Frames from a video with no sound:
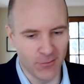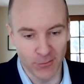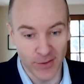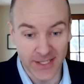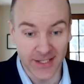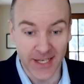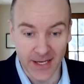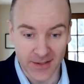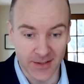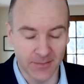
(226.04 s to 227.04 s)
recently
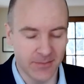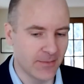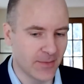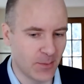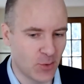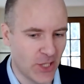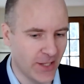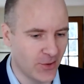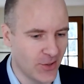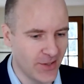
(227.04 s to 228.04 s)
had some
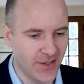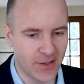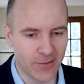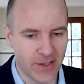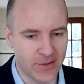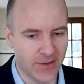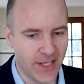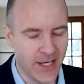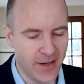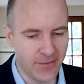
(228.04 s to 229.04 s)
challenges and a round of
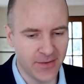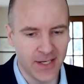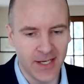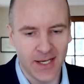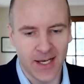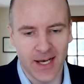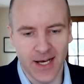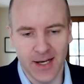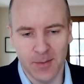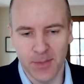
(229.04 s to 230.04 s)
layoffs,
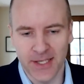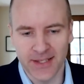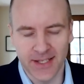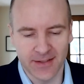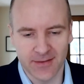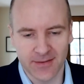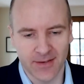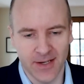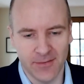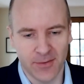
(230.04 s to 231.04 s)
but
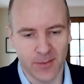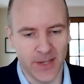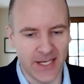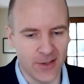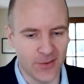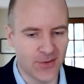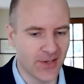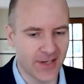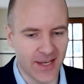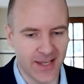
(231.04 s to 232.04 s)
that for many
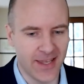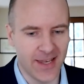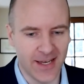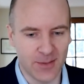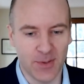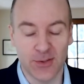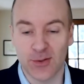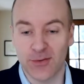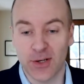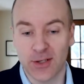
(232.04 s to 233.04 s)
years has been
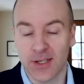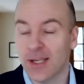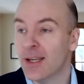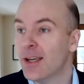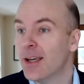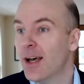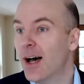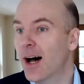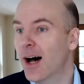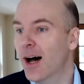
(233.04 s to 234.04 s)
sort of
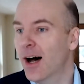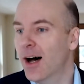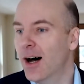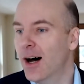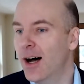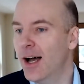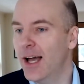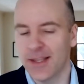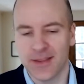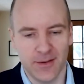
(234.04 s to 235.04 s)

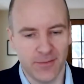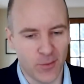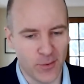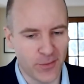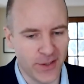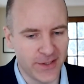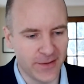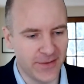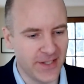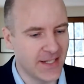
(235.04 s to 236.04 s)
at the forefront
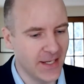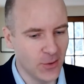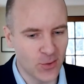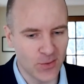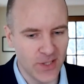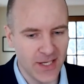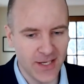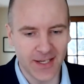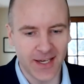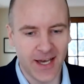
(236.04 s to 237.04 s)
of this
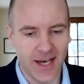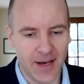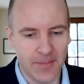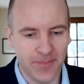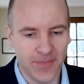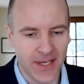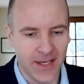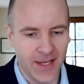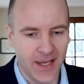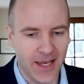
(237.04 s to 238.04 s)
industry,
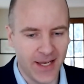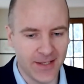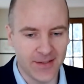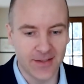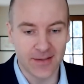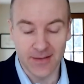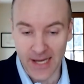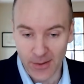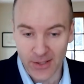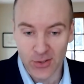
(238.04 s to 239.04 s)
has
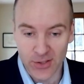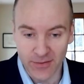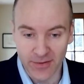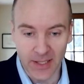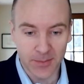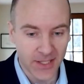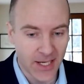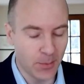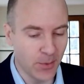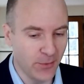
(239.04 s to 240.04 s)
now actually developed a
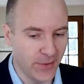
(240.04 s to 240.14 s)
couple of